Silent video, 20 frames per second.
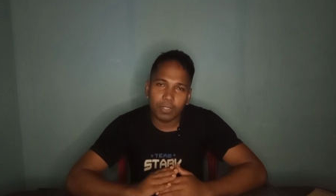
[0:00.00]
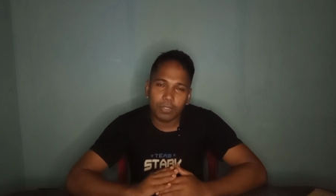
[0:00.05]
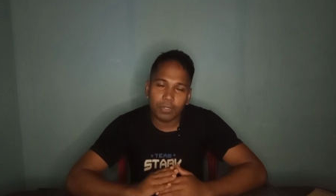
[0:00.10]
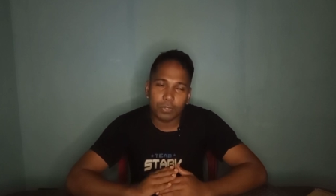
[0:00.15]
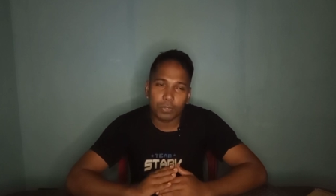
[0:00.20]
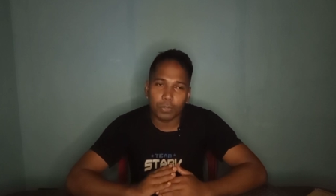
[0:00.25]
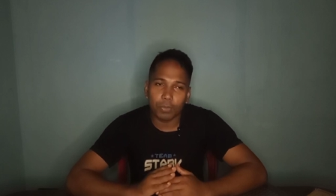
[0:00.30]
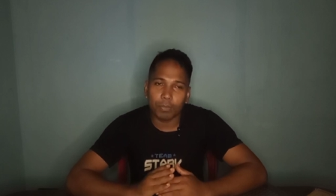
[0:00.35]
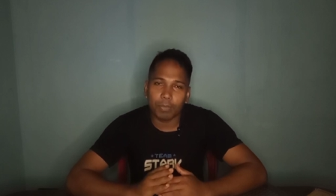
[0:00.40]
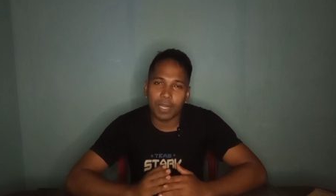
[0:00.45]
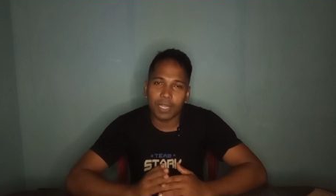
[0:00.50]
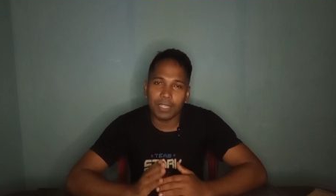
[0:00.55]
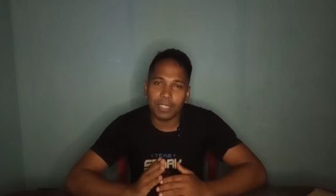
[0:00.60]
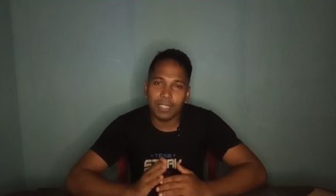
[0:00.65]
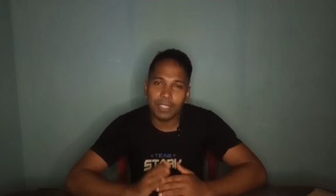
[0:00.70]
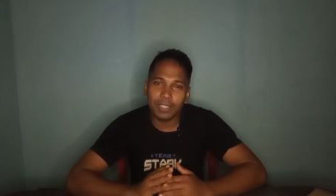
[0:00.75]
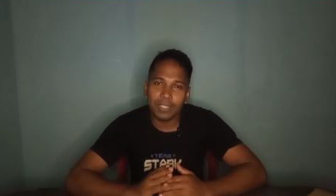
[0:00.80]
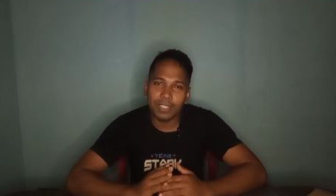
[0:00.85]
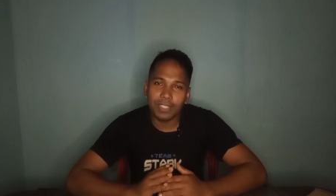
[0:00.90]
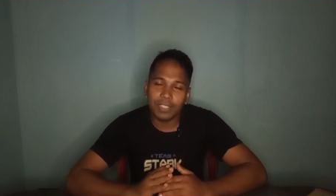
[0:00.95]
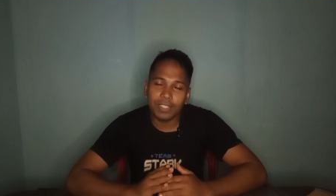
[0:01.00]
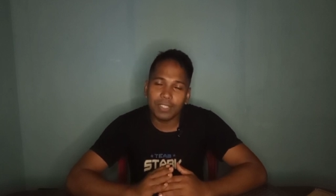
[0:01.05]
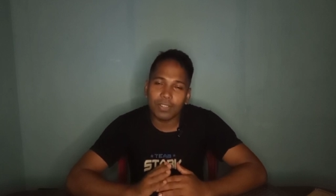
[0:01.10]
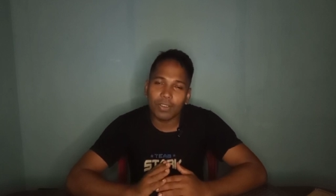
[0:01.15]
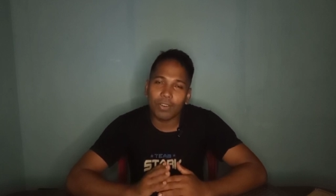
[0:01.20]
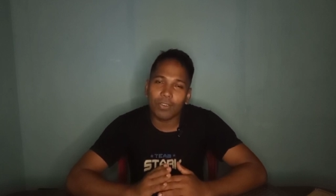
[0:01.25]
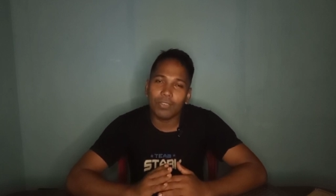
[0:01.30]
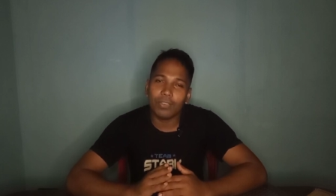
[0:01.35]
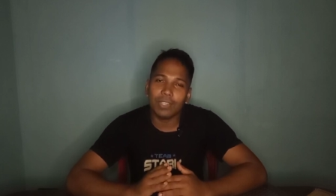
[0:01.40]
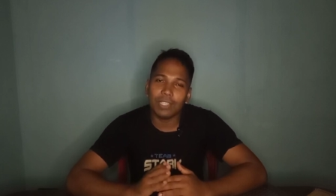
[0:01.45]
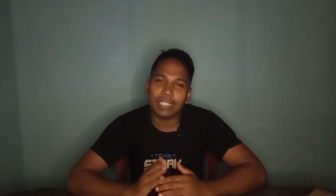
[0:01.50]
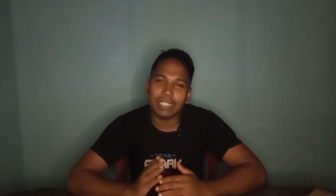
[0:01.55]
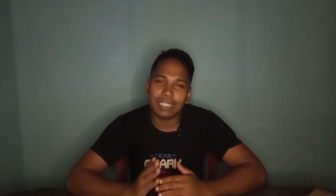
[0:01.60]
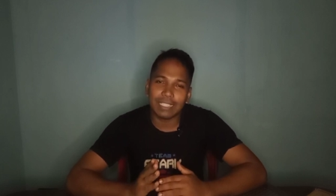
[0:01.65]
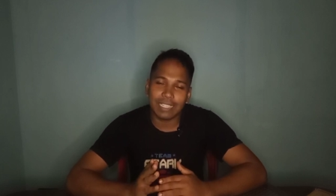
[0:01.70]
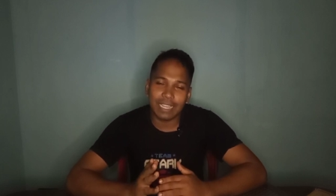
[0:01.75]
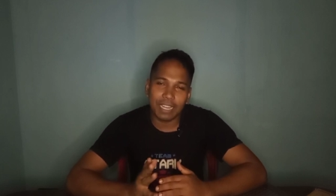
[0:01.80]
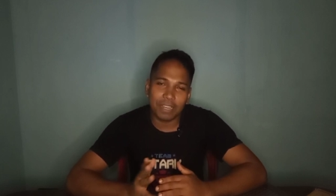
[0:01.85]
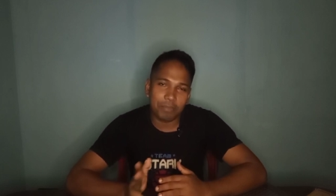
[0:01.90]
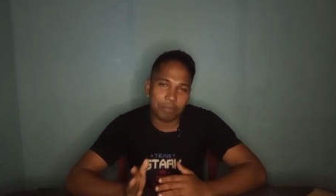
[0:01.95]
So my niche is on
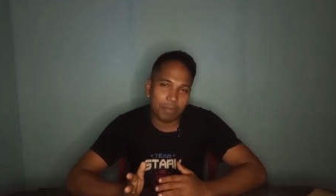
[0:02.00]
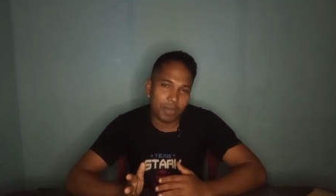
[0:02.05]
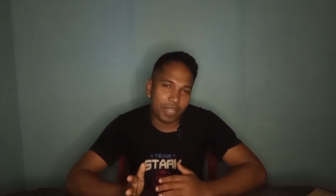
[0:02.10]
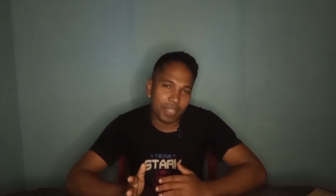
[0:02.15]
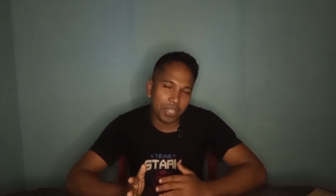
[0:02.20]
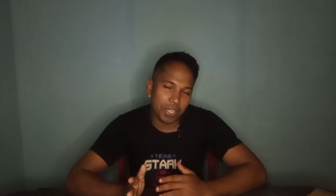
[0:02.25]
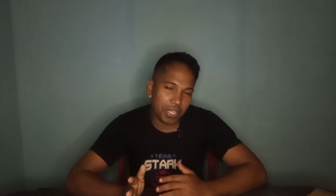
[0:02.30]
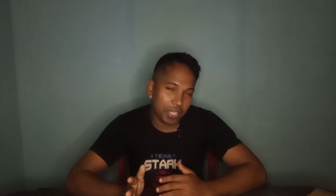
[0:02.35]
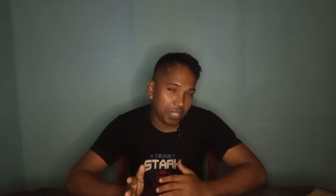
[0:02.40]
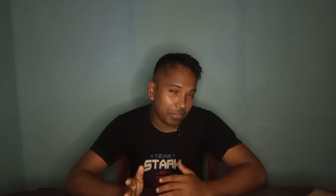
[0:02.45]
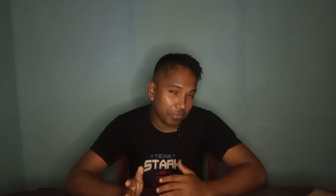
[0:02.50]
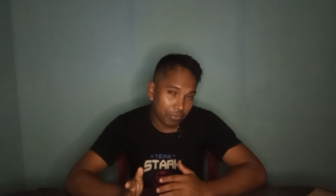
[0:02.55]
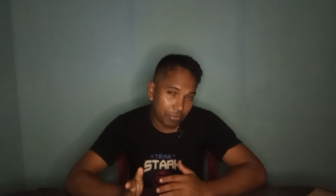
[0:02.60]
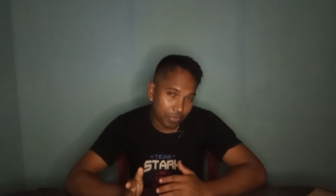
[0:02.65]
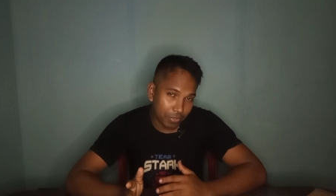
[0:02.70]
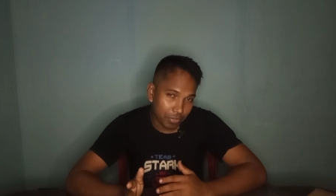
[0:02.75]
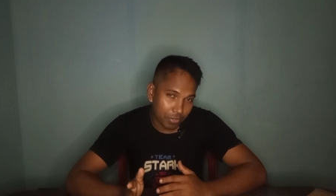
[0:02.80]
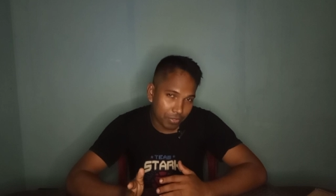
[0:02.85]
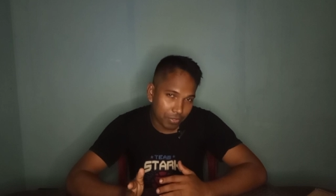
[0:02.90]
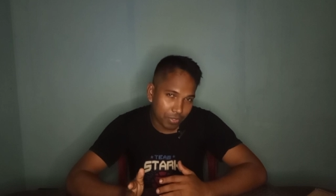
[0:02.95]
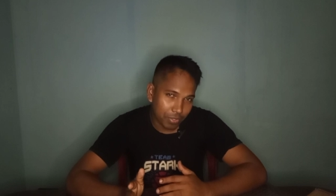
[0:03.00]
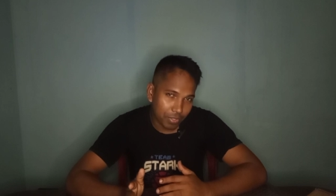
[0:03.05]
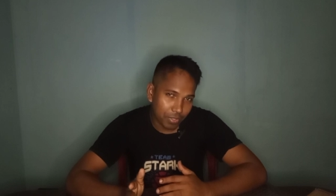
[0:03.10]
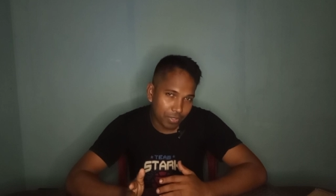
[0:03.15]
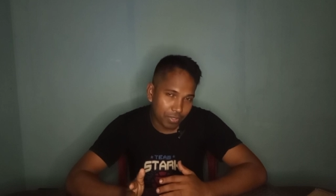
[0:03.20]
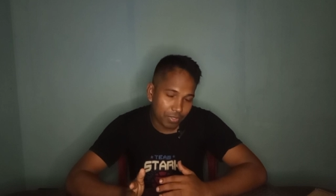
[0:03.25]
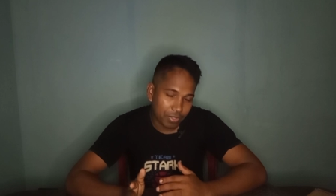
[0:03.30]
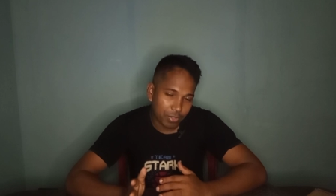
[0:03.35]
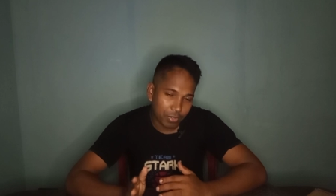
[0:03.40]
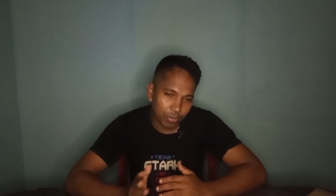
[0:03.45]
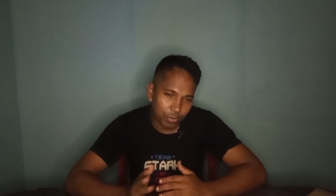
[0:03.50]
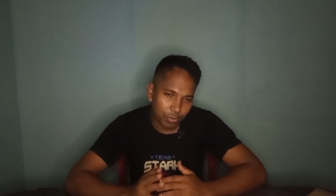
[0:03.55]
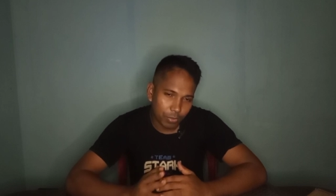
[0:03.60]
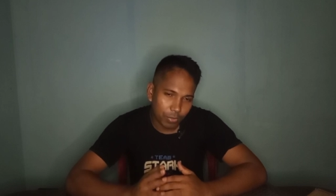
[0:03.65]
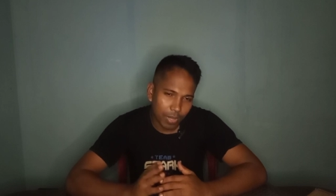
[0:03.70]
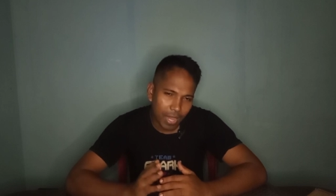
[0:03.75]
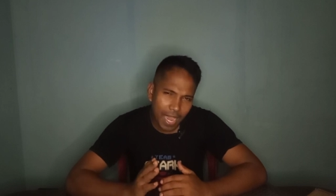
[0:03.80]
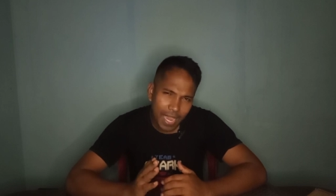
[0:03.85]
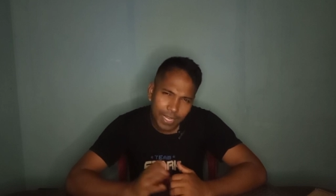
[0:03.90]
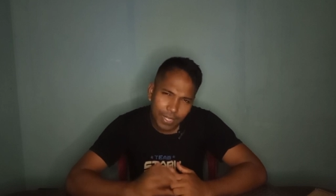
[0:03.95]
standby Air Force.
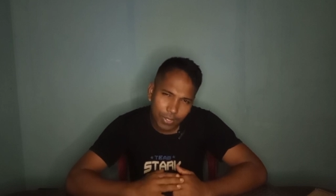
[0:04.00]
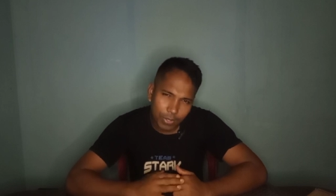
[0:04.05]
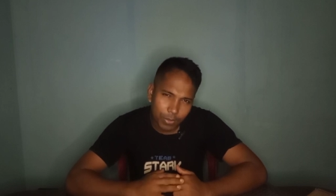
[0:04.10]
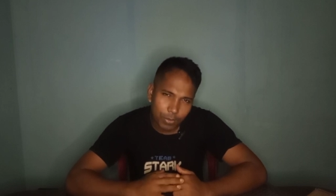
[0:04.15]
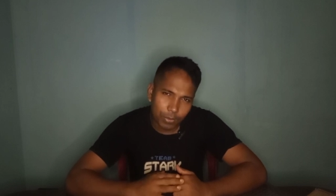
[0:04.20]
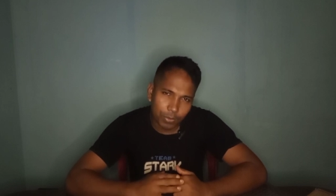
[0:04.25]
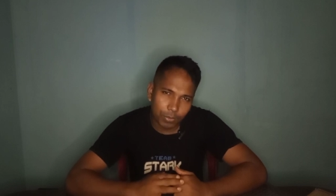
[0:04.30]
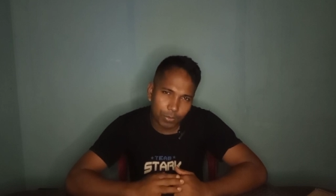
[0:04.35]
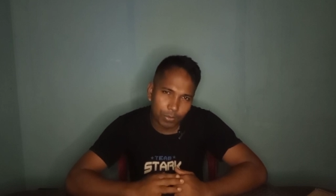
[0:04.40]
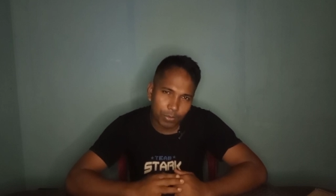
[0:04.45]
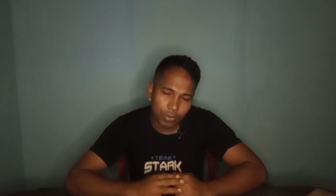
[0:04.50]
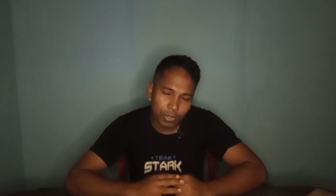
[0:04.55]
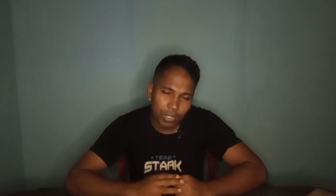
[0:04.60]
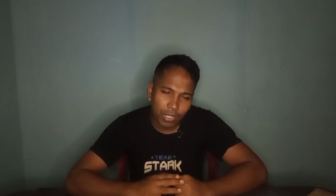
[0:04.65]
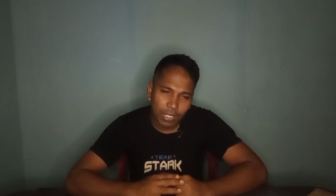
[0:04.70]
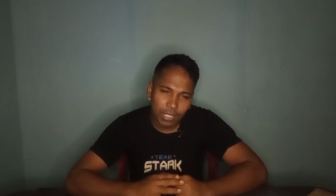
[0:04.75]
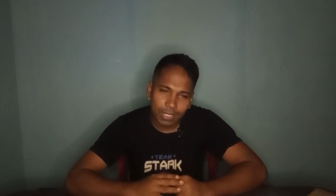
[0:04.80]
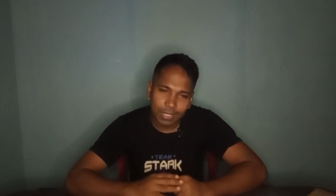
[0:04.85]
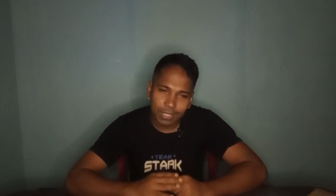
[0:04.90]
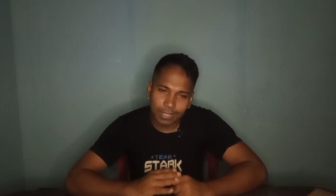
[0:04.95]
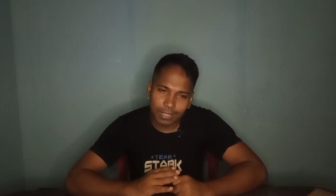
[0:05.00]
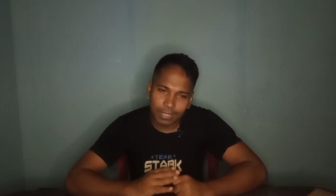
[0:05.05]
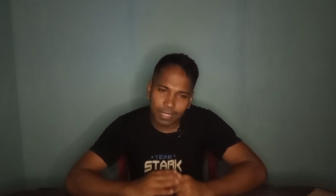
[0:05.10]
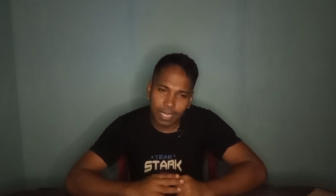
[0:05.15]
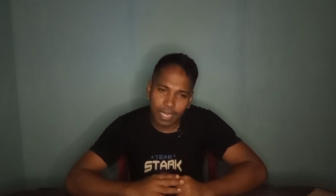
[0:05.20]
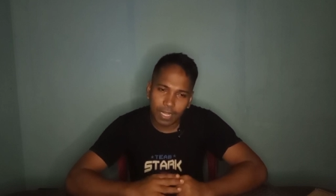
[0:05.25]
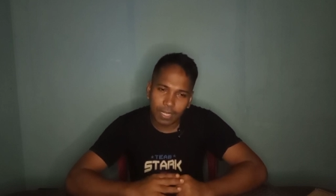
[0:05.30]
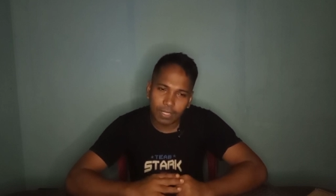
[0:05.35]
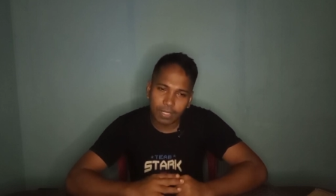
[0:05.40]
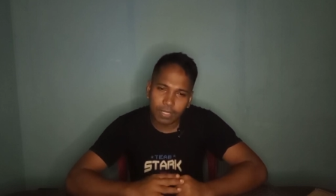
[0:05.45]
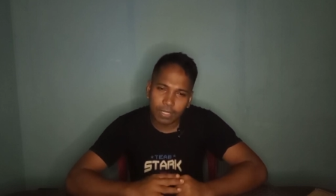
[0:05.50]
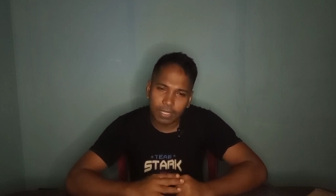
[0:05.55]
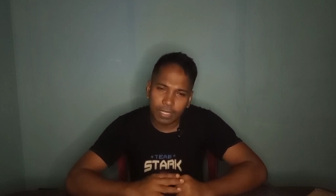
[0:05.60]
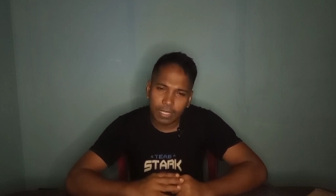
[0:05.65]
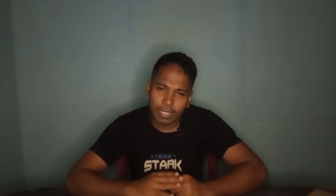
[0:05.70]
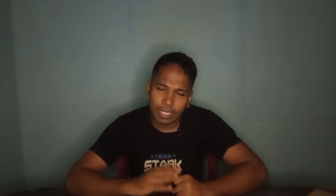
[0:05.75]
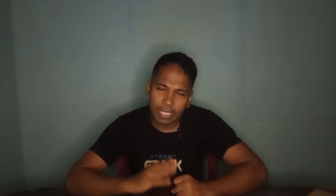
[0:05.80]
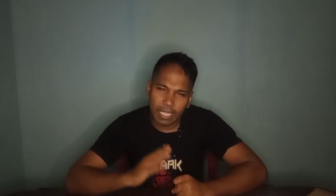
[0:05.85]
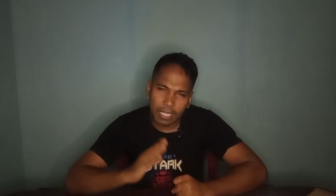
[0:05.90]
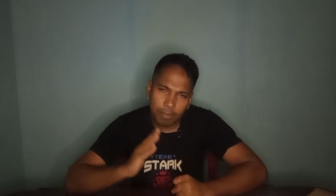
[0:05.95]
So I know that
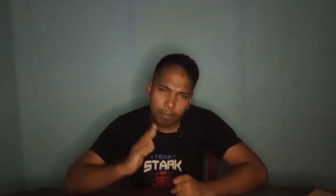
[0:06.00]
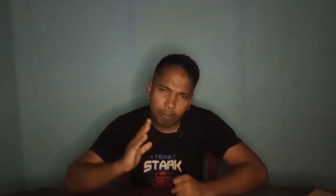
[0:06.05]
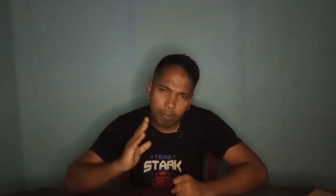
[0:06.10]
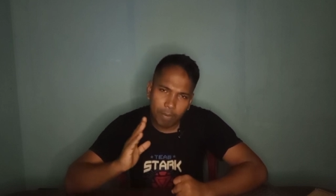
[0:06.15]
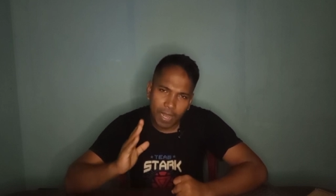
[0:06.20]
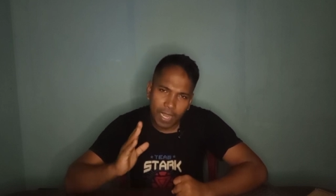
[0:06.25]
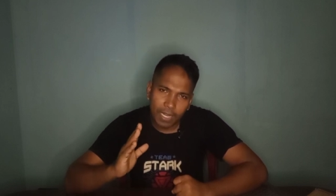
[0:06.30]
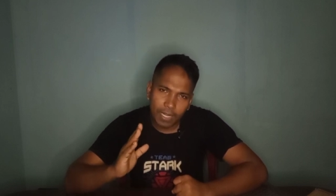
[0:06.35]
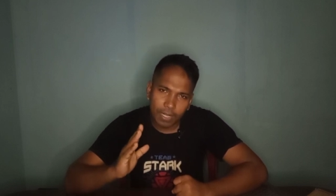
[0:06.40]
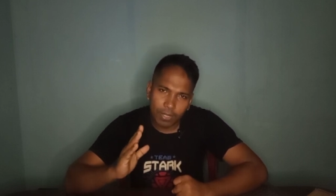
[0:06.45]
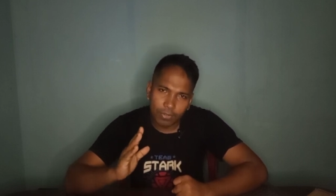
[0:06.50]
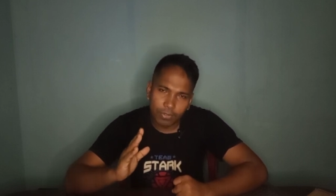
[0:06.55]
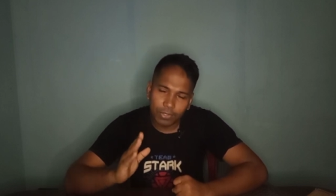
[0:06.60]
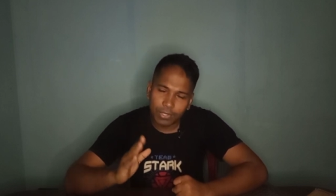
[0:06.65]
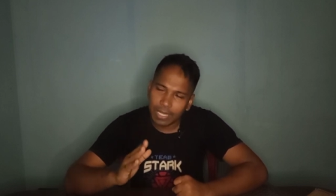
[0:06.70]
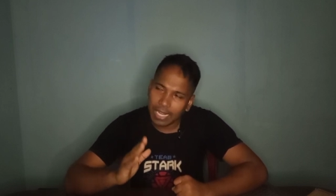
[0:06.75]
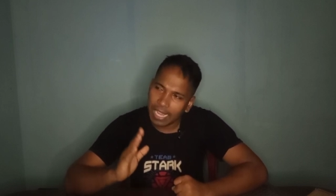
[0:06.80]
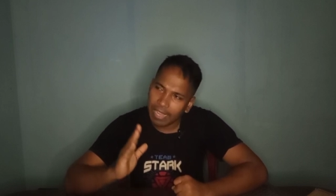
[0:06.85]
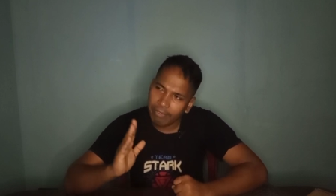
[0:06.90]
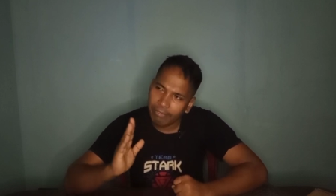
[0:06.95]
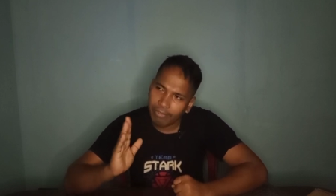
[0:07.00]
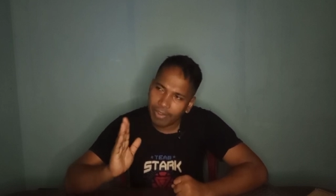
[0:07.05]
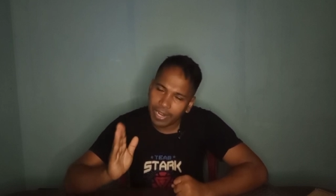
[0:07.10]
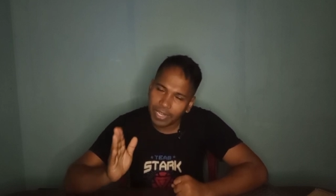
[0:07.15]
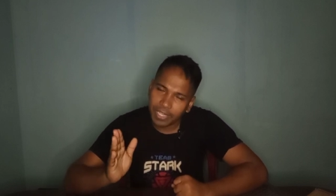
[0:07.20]
a pilot, a